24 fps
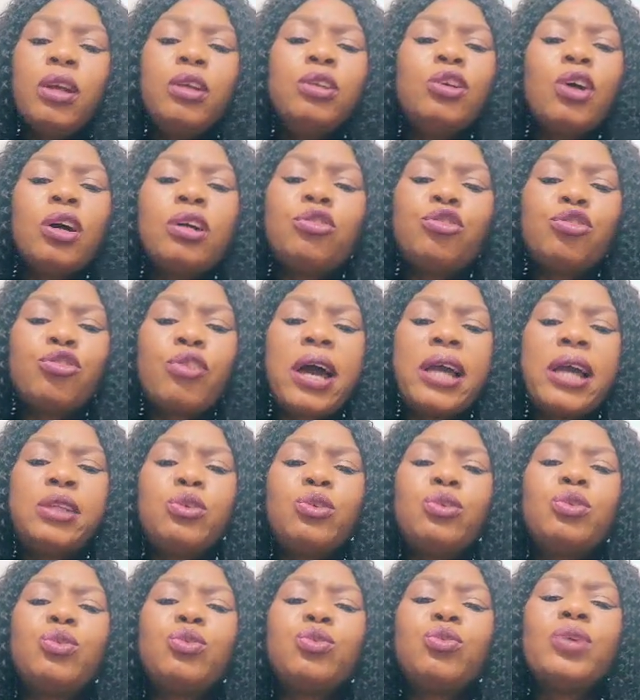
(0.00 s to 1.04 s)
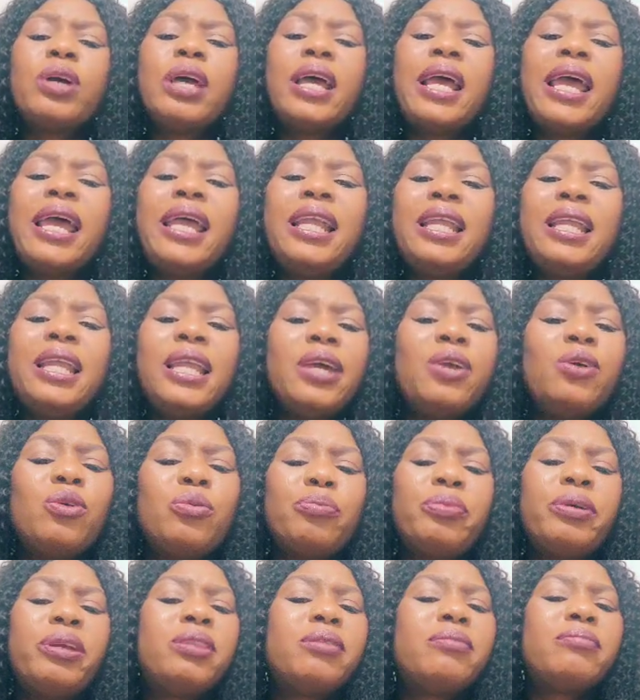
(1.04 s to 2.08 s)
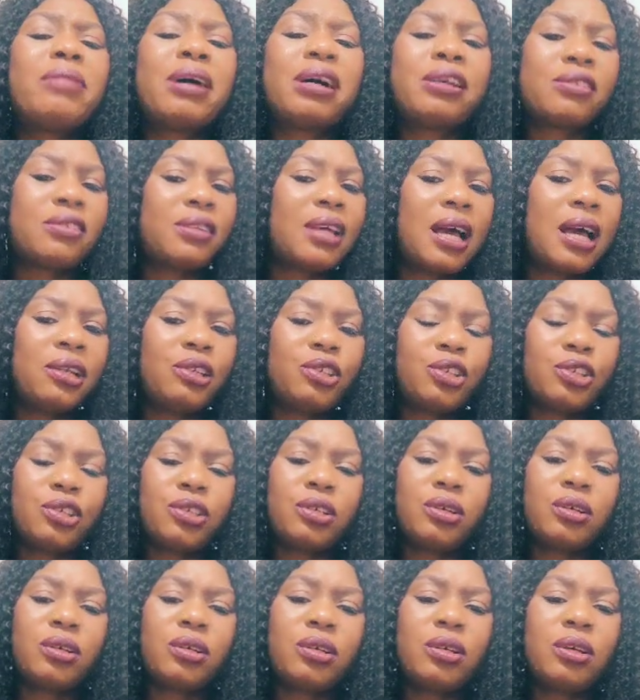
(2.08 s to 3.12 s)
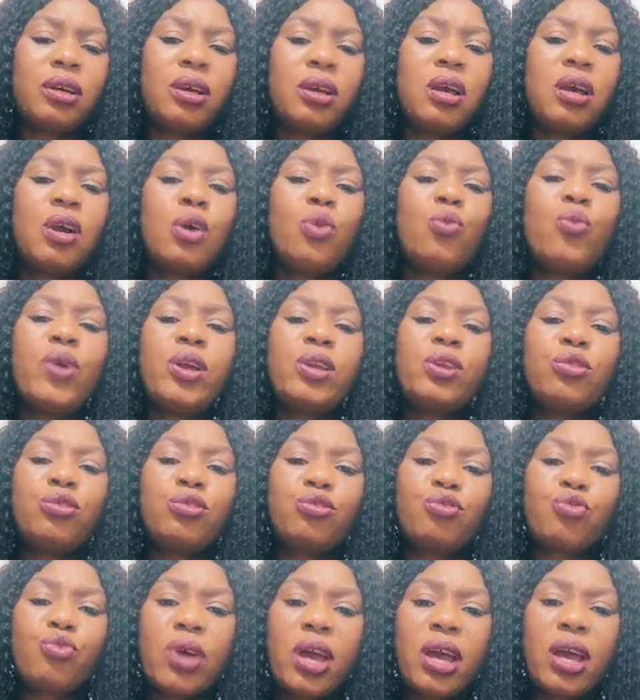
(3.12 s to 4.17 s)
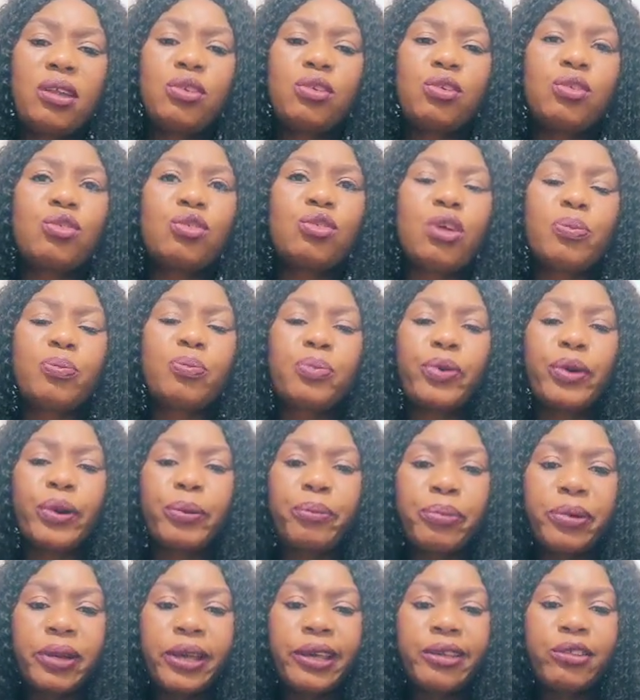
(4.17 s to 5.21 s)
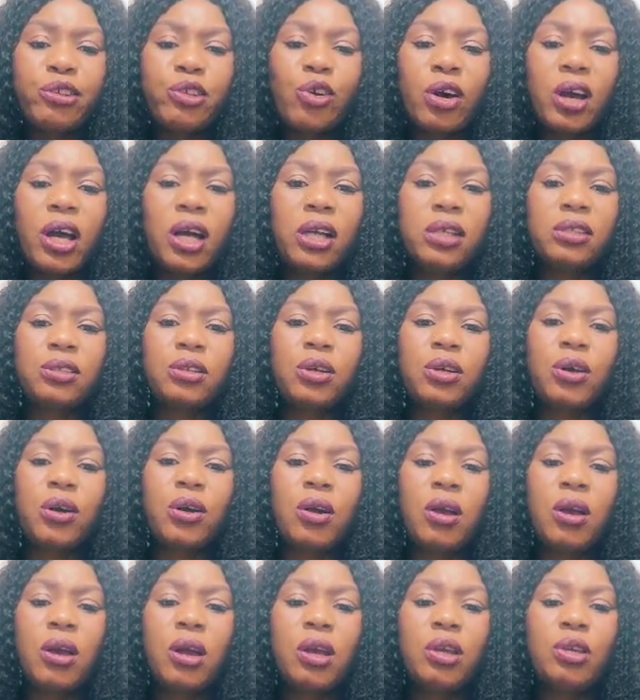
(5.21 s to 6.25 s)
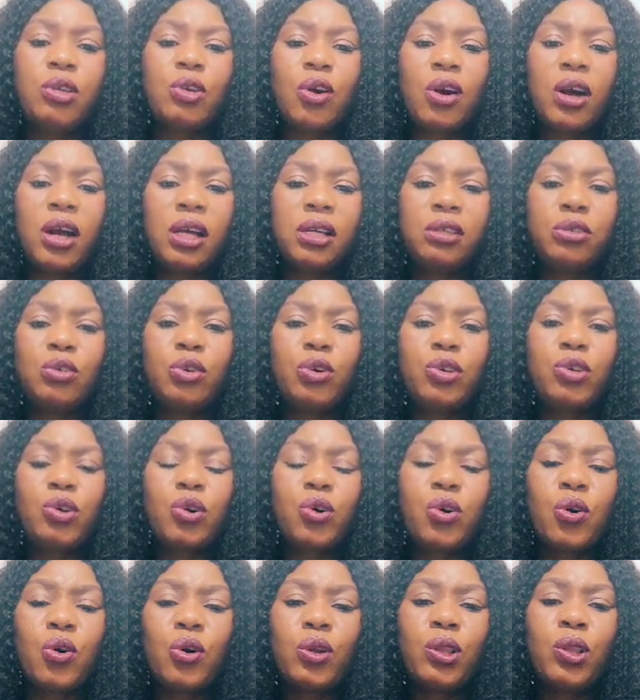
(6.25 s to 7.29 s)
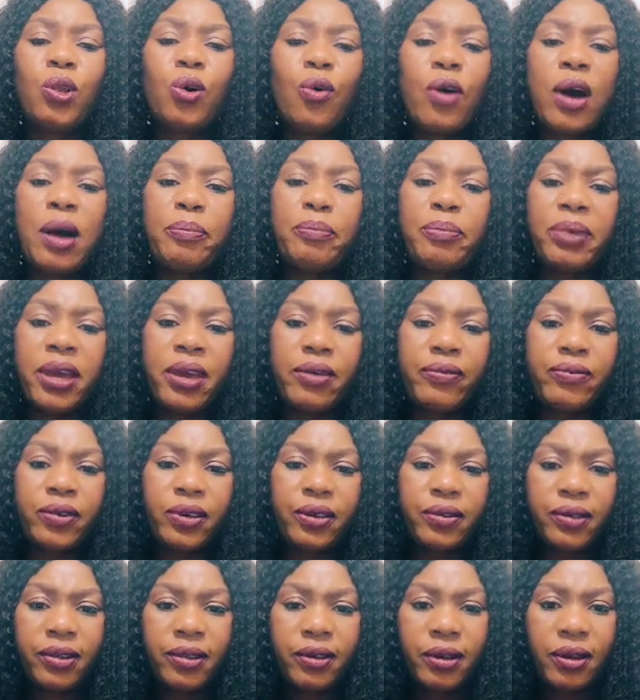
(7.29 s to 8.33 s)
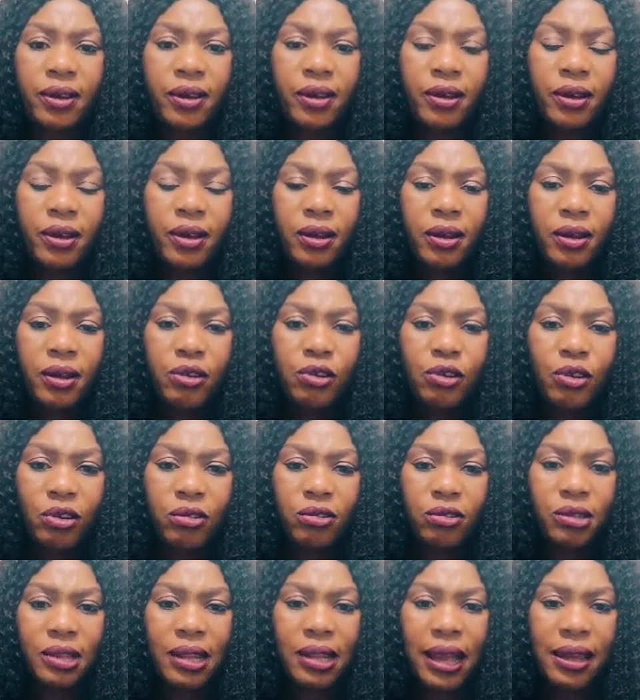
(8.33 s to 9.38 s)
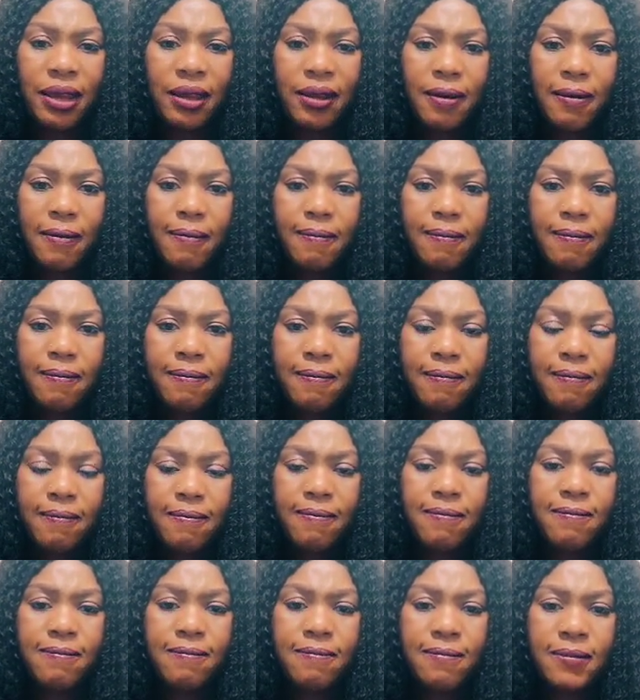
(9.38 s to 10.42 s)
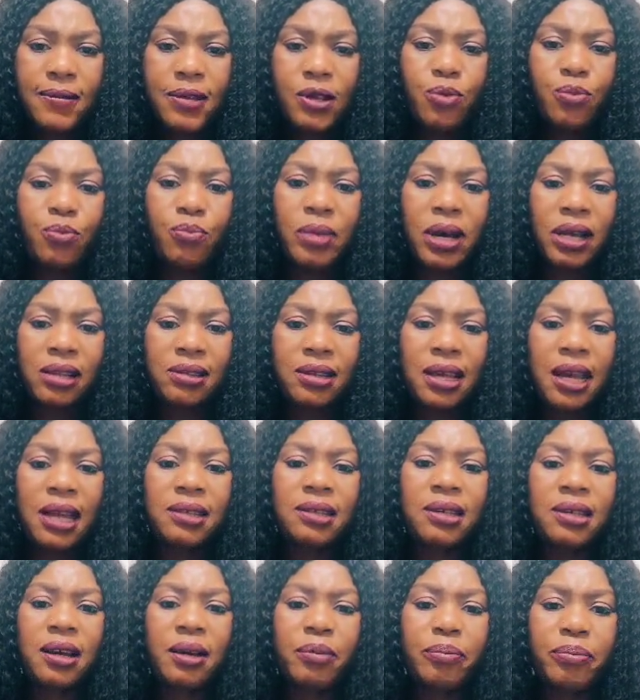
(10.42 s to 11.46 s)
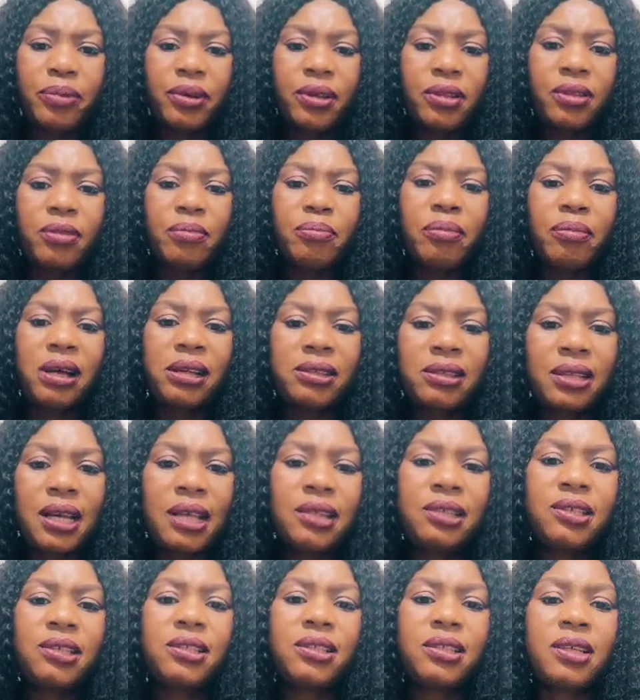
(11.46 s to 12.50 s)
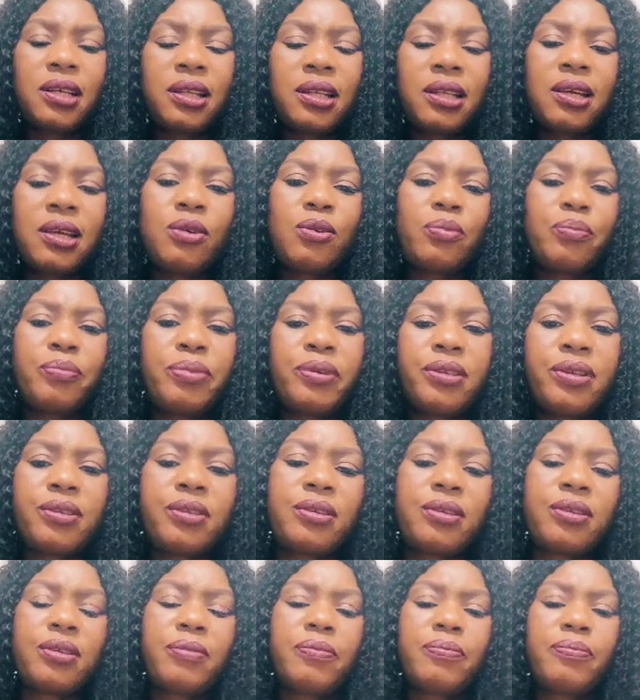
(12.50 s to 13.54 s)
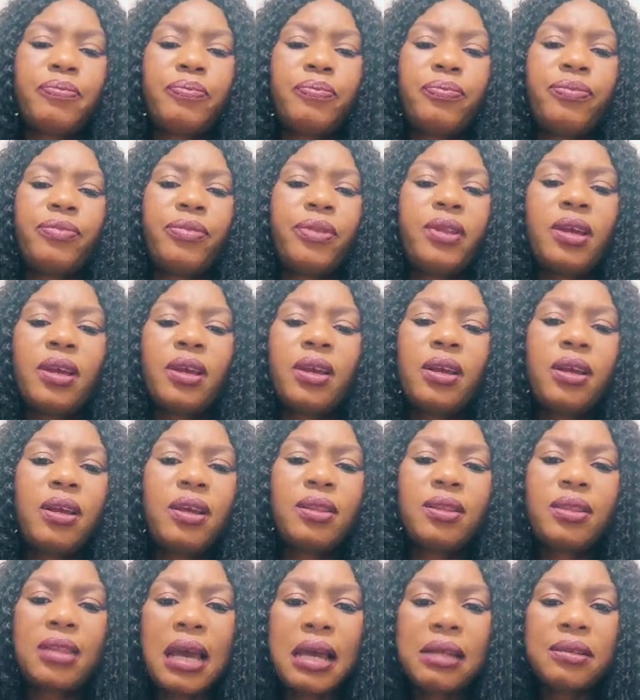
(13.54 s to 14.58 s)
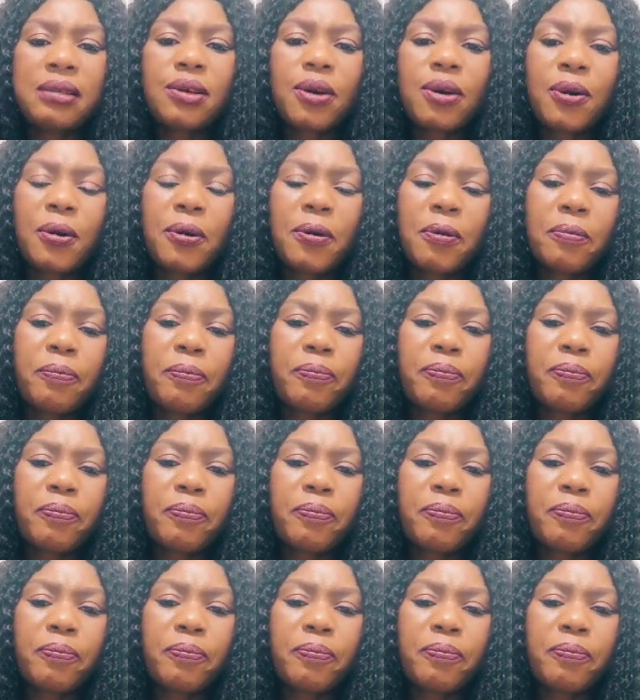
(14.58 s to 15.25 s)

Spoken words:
Just try to do a little bit massage. When you stretch, you just place your hands on your lower pelvic. Just like you massage a bit, massage it a little bit. That's all.